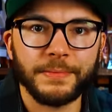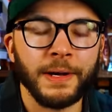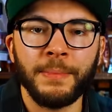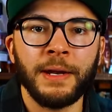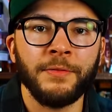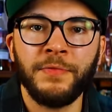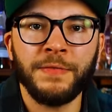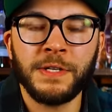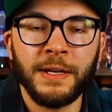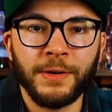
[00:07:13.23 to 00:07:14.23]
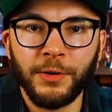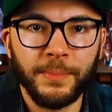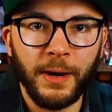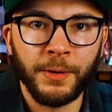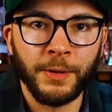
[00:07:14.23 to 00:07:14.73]
I mean, a 15 year old
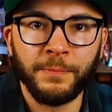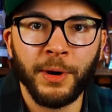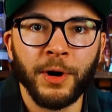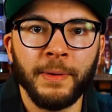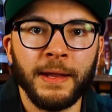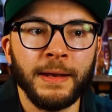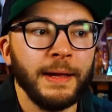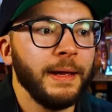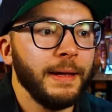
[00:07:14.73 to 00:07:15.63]
bottle of bourbon